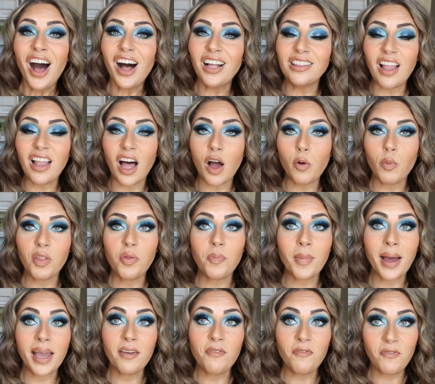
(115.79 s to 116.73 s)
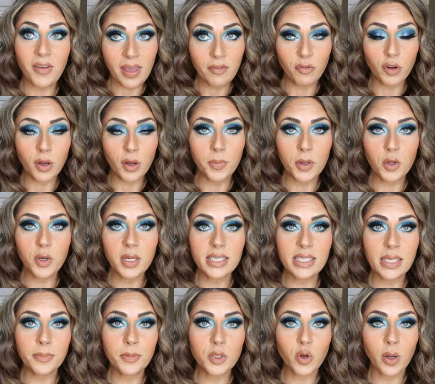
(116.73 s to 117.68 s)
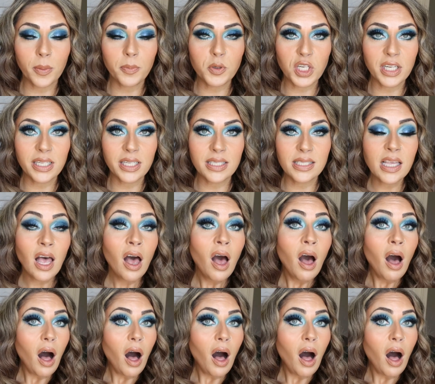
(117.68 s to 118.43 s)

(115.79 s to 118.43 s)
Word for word: along with my favorite beauty subscriptions,